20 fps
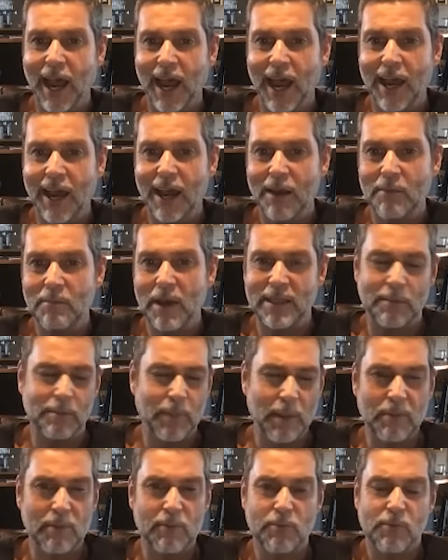I think
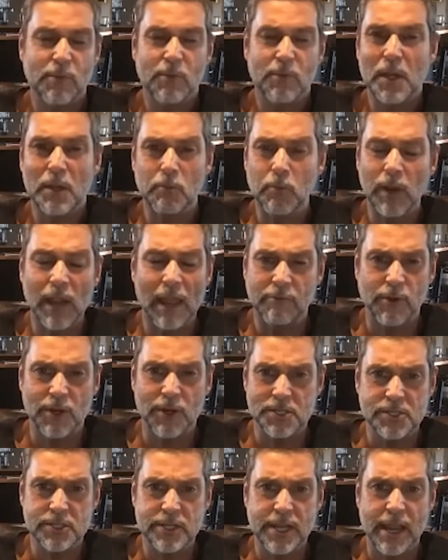people will have
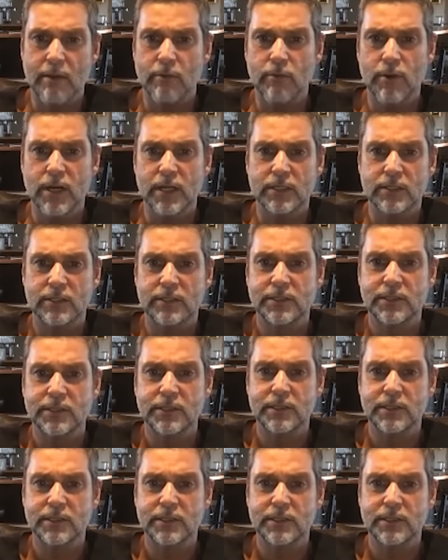questions on how it works.